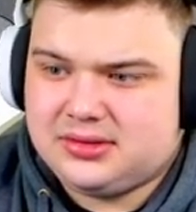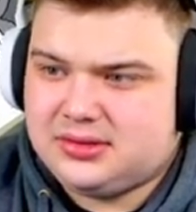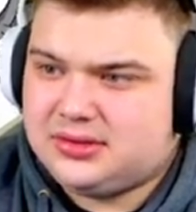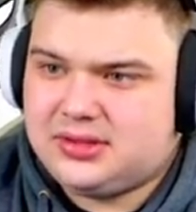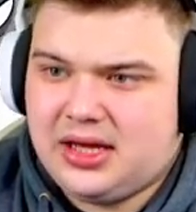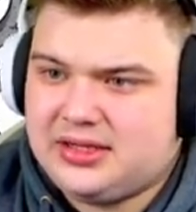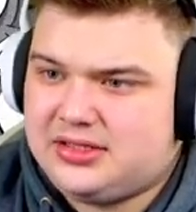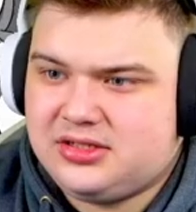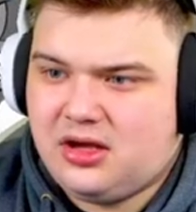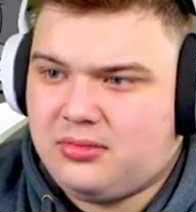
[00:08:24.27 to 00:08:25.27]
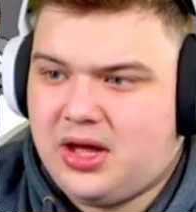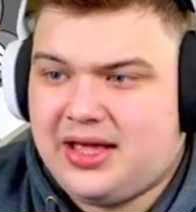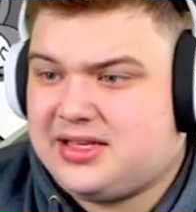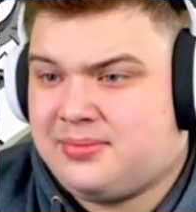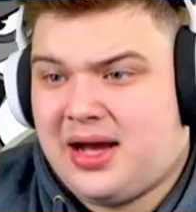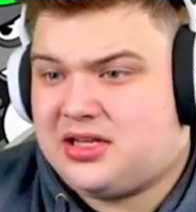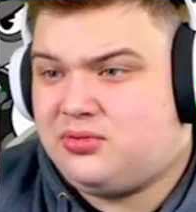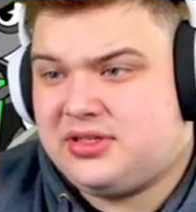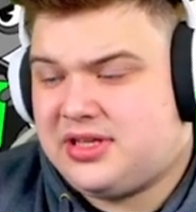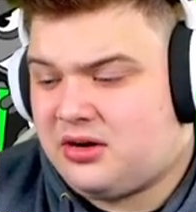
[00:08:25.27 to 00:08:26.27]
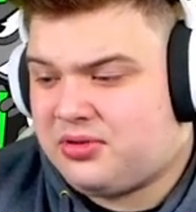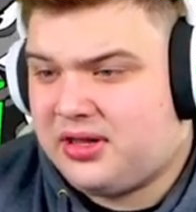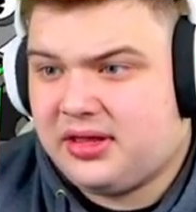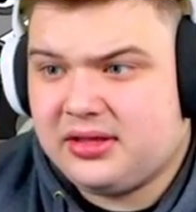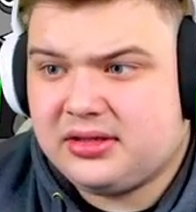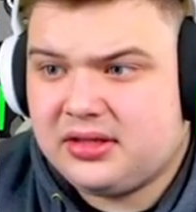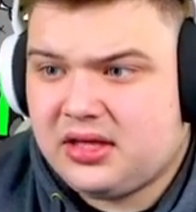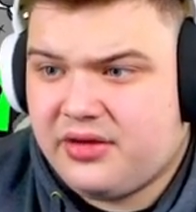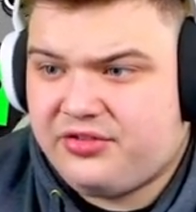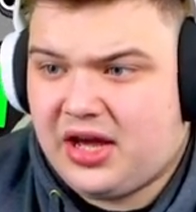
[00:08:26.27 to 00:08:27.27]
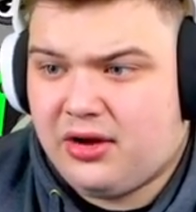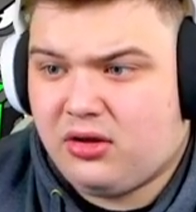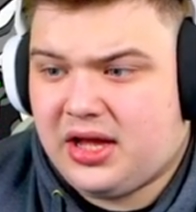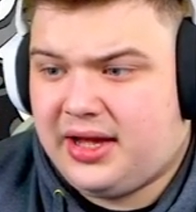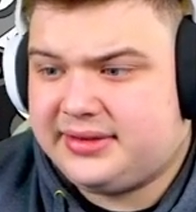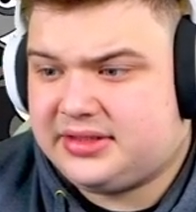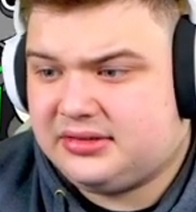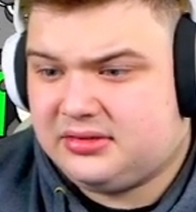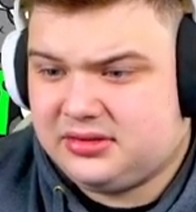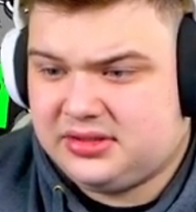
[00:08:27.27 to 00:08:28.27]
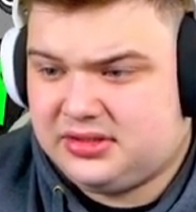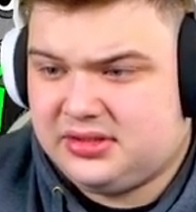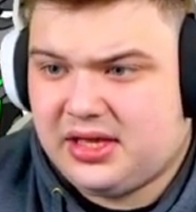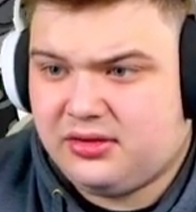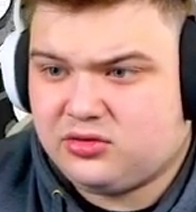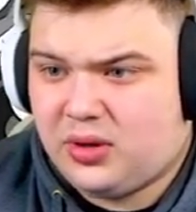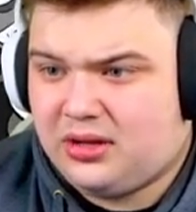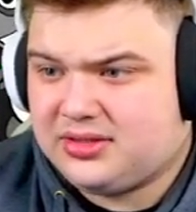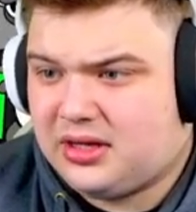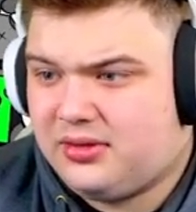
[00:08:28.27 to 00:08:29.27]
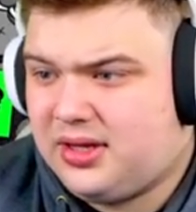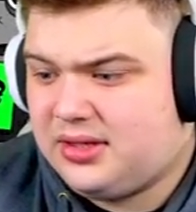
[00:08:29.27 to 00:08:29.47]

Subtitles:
That is a max win setup right there. If you had all cats and get those wilds down there.